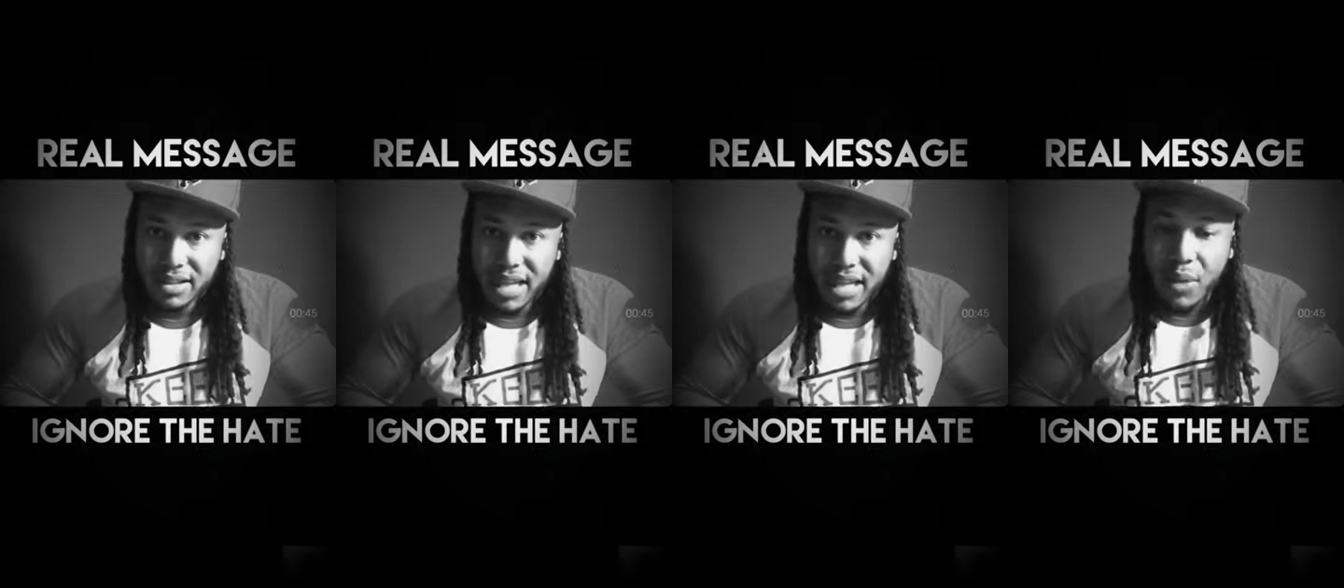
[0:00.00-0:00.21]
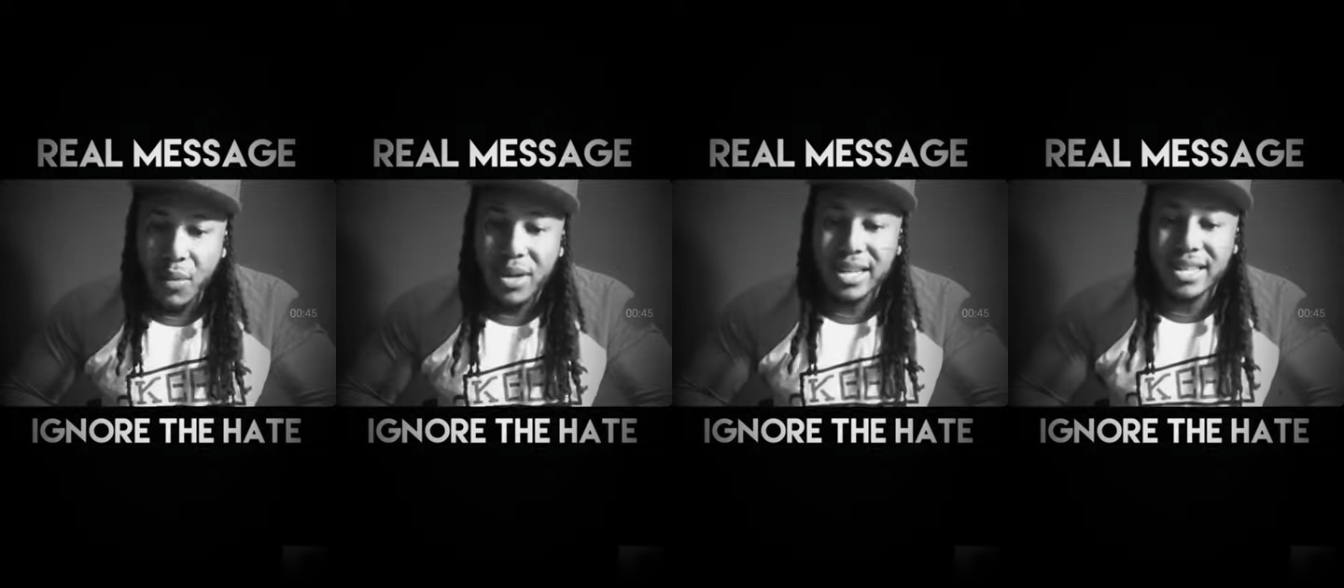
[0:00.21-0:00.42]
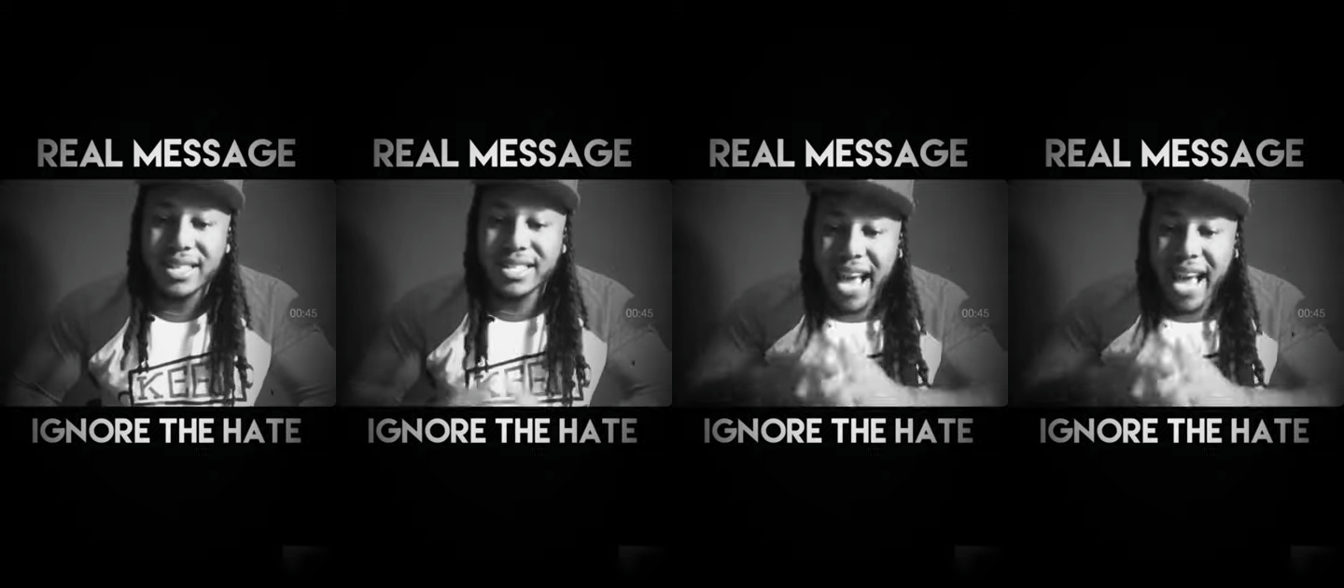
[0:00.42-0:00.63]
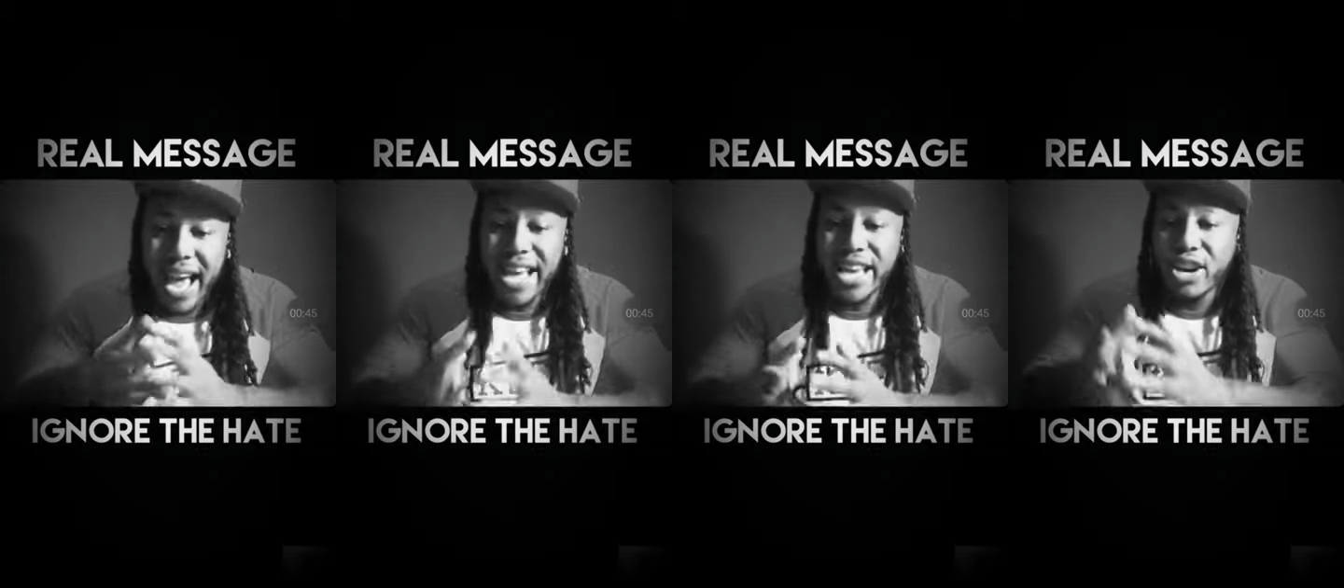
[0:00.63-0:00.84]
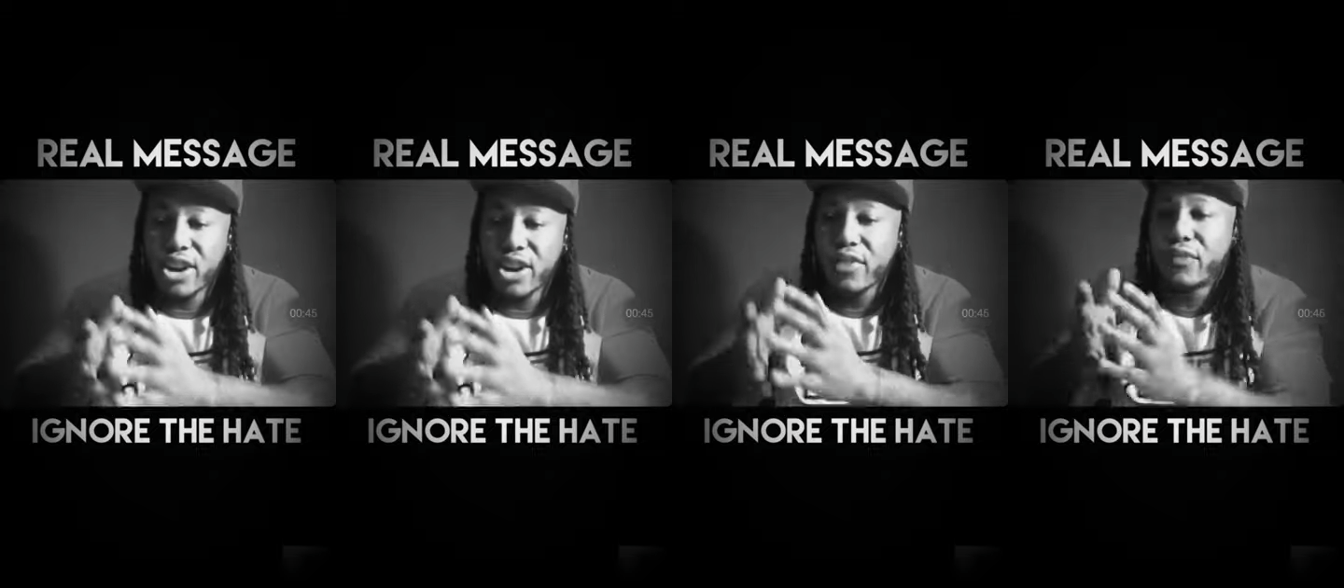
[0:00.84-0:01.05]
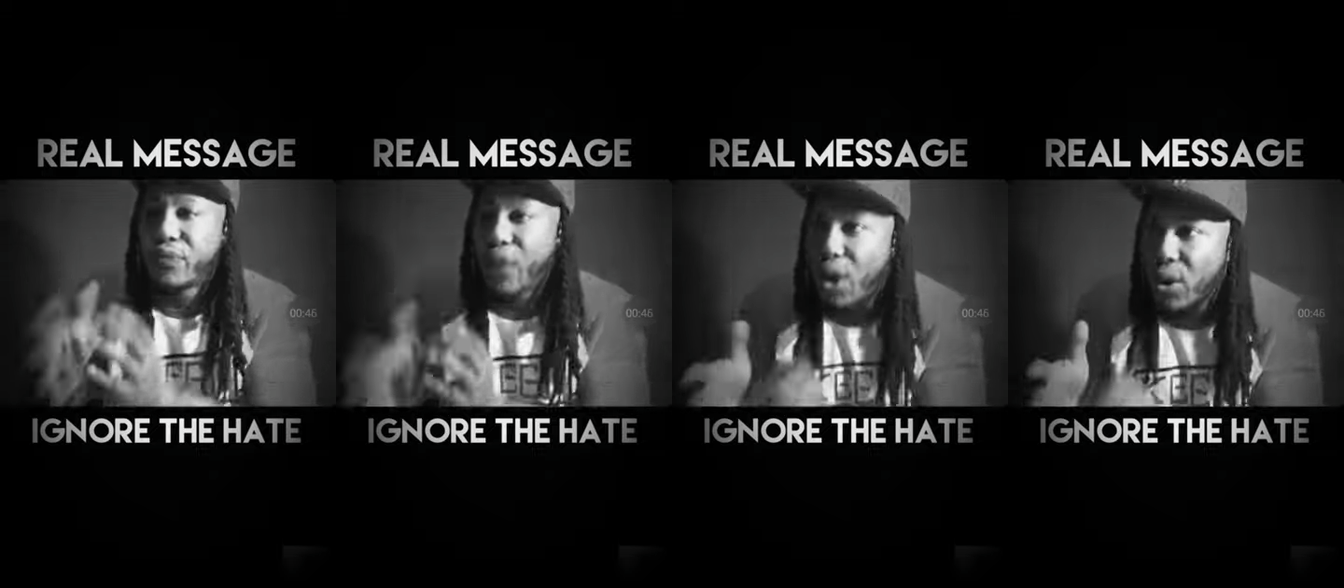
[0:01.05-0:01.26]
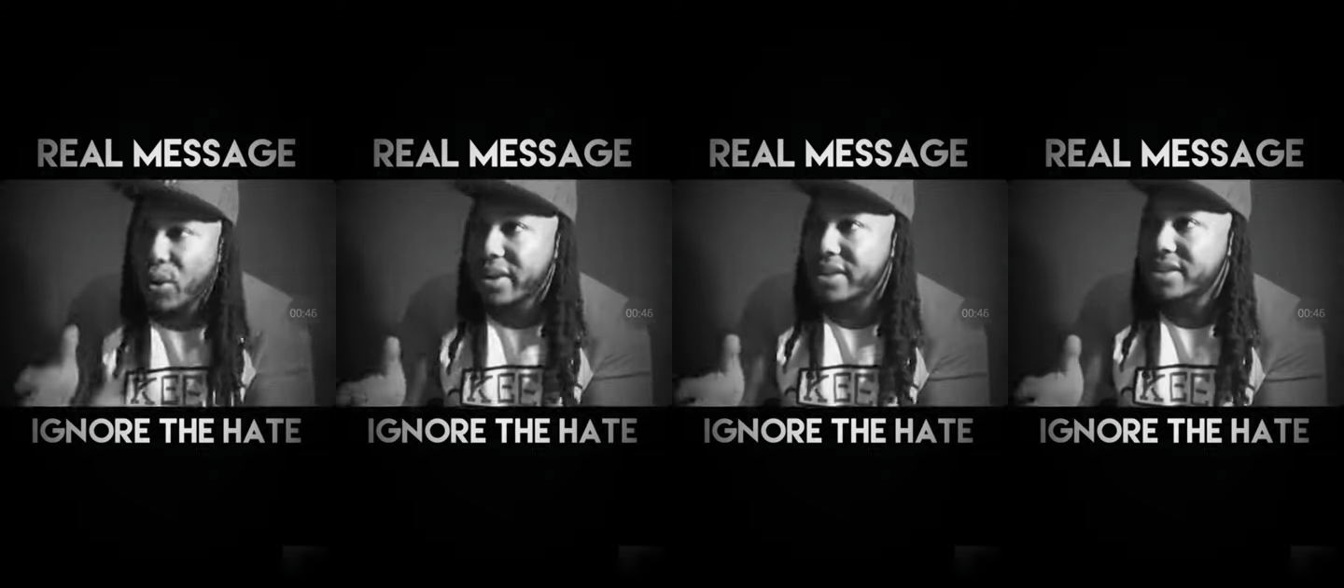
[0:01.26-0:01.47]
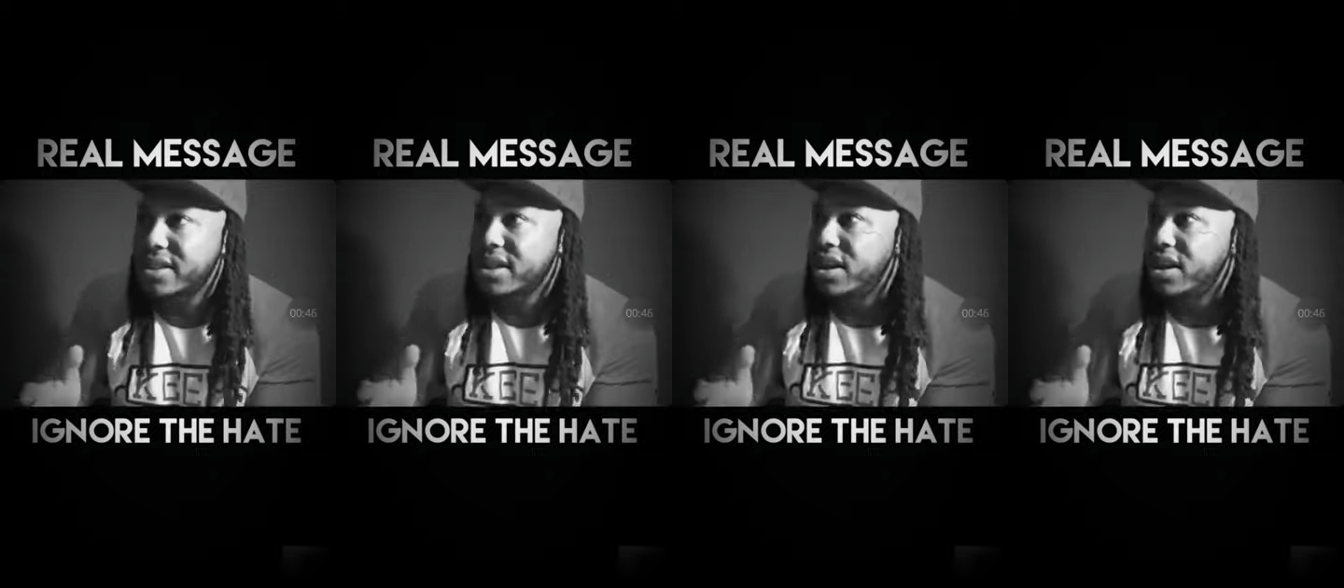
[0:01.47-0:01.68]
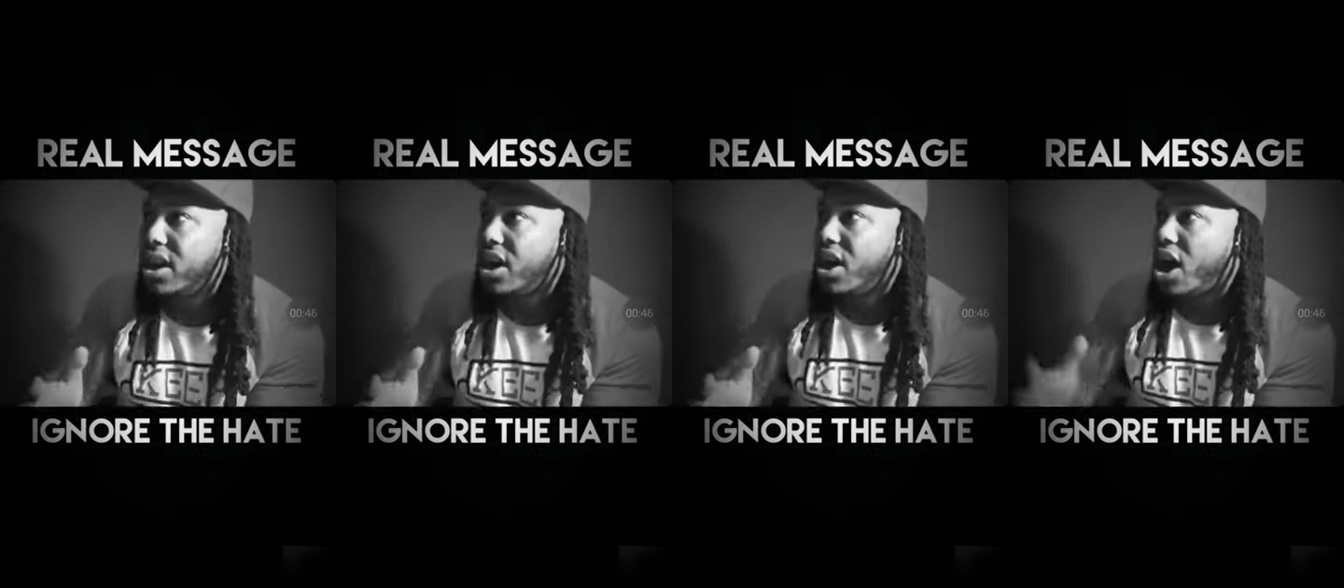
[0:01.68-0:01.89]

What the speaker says: They want to take your focus